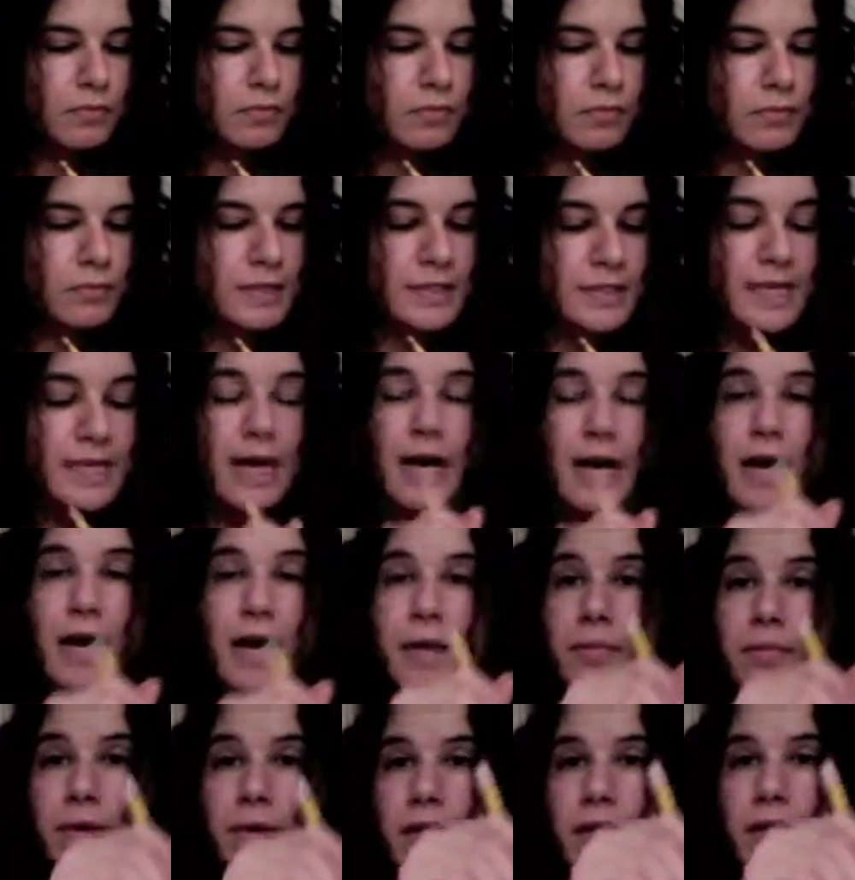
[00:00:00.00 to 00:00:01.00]

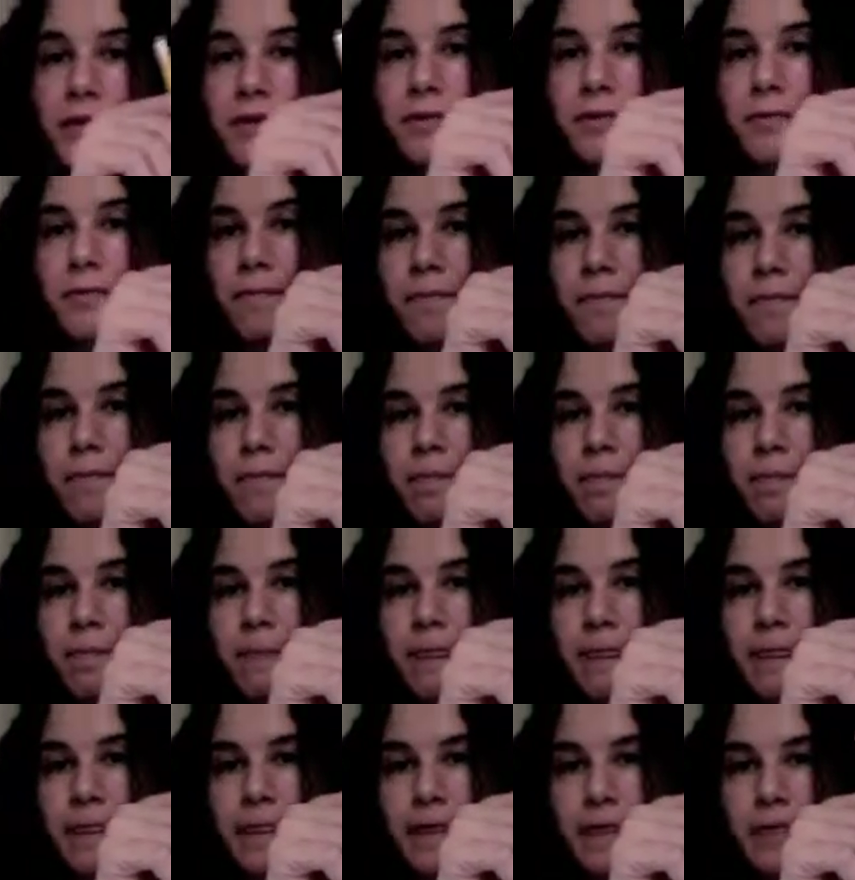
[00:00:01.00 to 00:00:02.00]
Samir
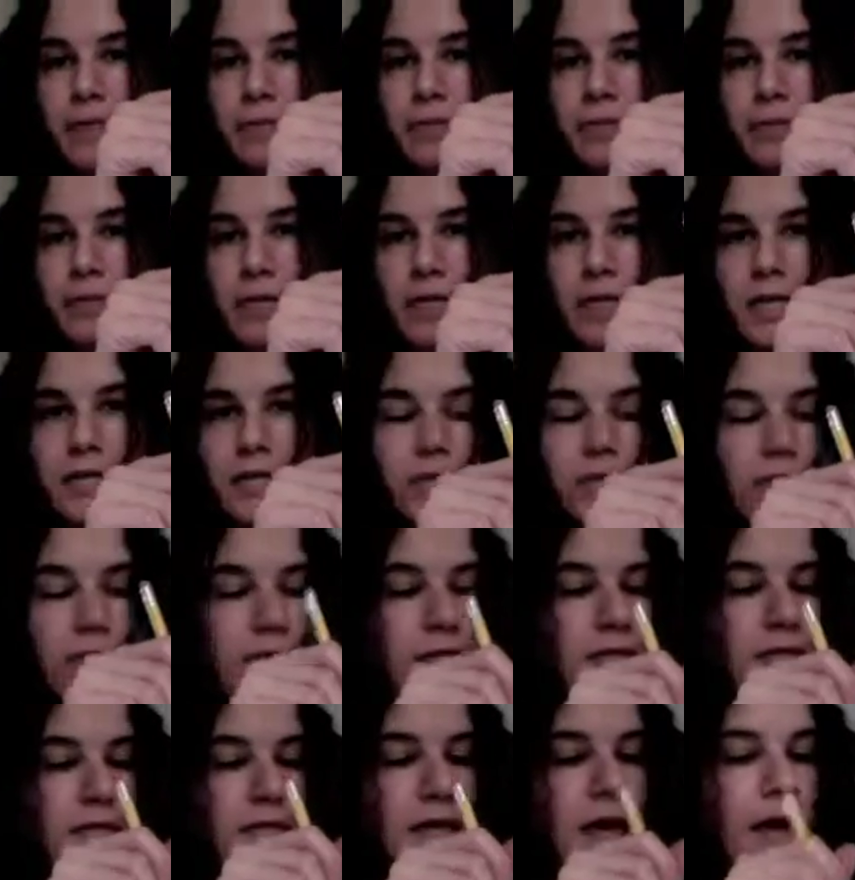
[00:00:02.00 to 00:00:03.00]
begins with
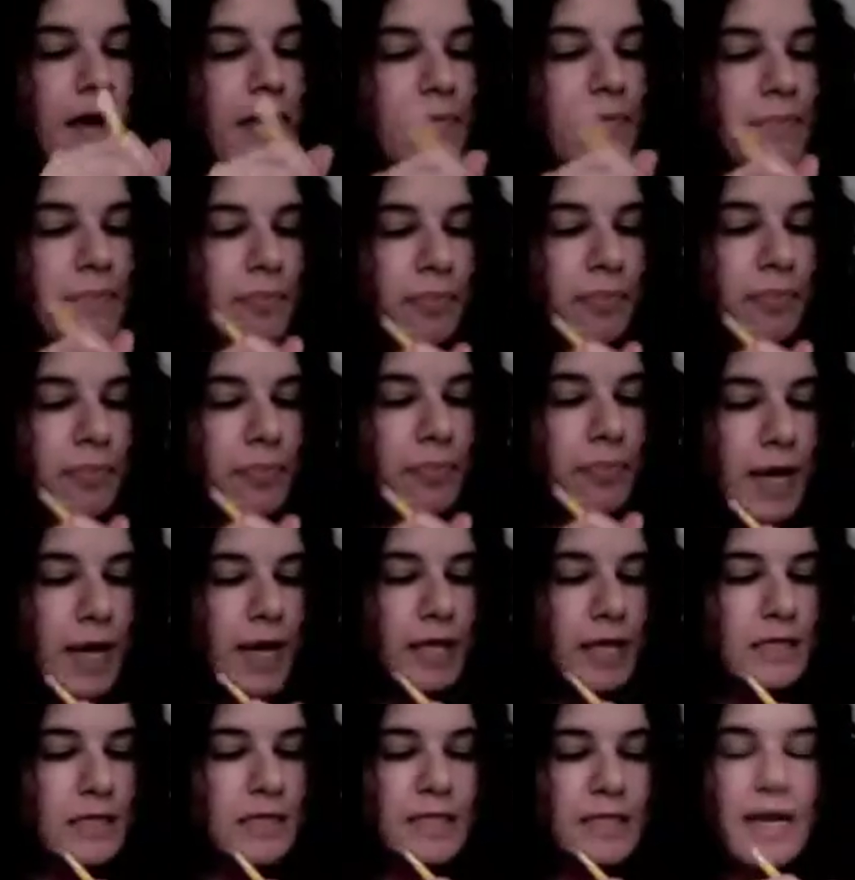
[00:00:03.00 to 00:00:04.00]
a sa.
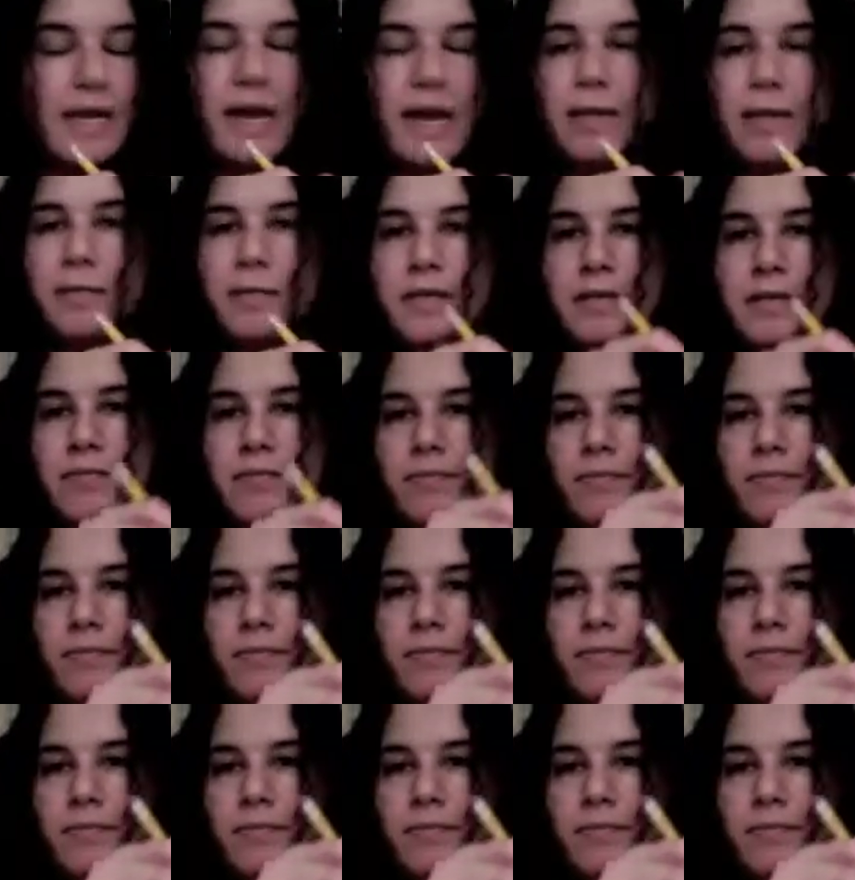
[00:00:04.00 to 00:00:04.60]
And Sammy.